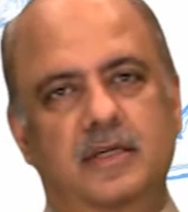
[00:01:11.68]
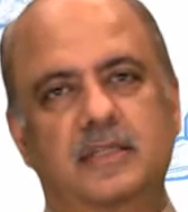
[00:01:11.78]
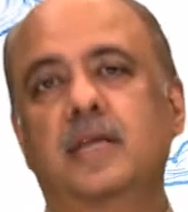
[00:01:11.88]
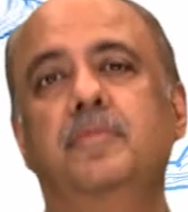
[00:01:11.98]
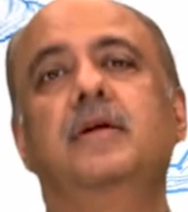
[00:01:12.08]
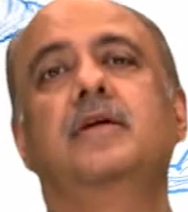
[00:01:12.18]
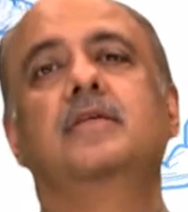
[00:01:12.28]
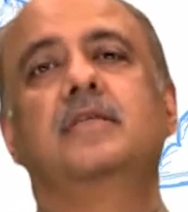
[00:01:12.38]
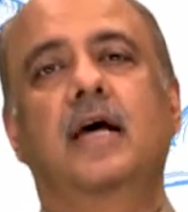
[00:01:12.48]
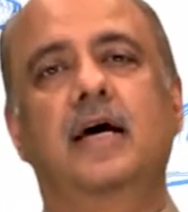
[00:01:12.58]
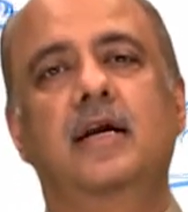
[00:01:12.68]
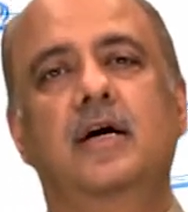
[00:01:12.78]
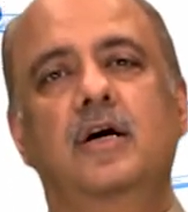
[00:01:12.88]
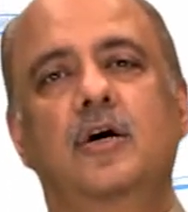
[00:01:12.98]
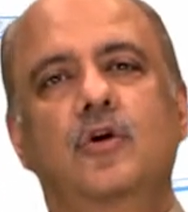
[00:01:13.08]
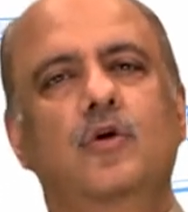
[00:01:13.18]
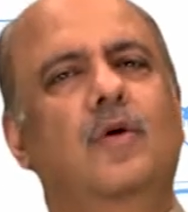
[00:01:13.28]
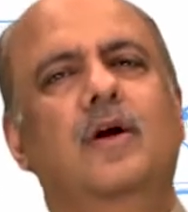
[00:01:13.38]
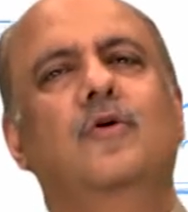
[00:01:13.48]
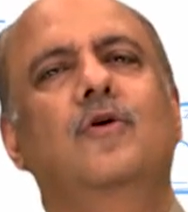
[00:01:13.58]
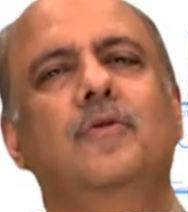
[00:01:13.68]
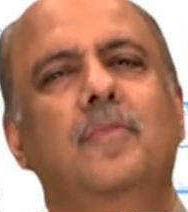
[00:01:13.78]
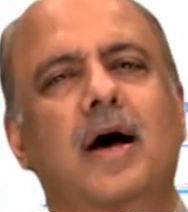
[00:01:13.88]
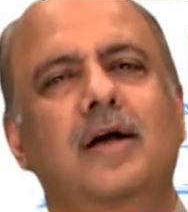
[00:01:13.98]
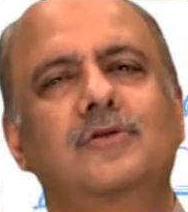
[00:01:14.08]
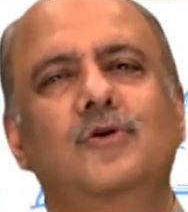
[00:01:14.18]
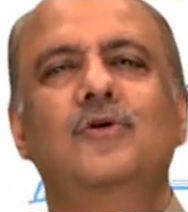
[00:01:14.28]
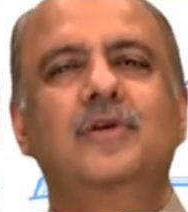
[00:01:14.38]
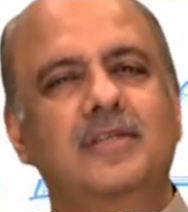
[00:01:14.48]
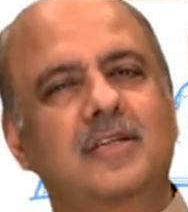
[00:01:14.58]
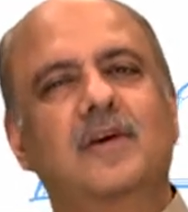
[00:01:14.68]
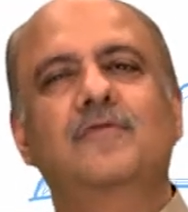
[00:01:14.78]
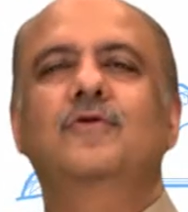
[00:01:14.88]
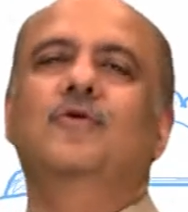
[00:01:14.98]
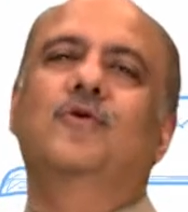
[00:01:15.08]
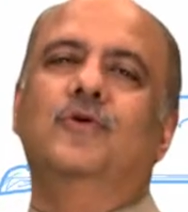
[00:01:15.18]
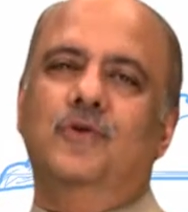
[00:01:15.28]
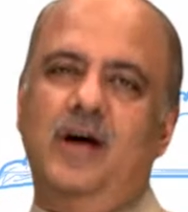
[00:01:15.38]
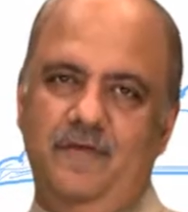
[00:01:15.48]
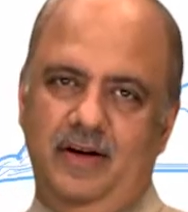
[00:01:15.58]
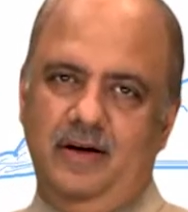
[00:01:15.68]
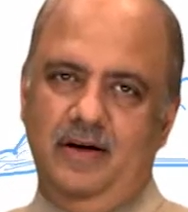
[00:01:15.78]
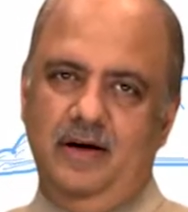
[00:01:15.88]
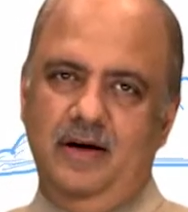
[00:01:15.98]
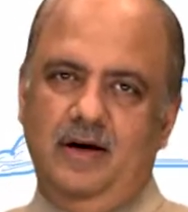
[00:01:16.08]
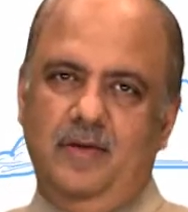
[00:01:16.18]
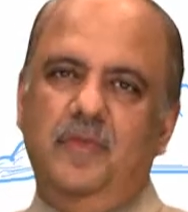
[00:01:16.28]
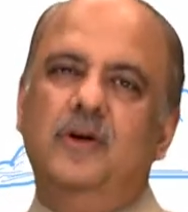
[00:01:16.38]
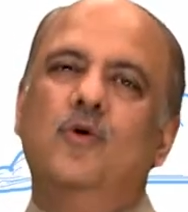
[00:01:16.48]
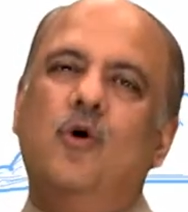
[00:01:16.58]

St. Peter said, "You were a good man, so you deserved to go to heaven. But you